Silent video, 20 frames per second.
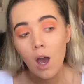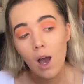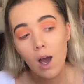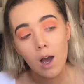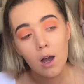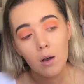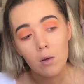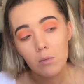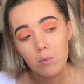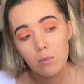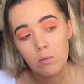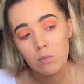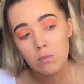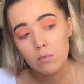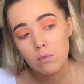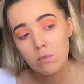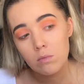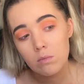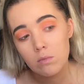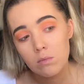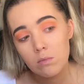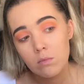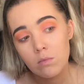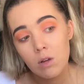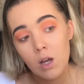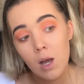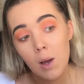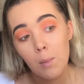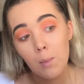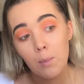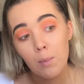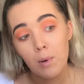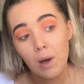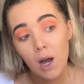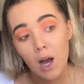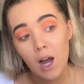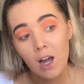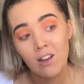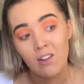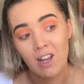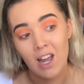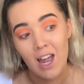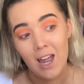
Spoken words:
but I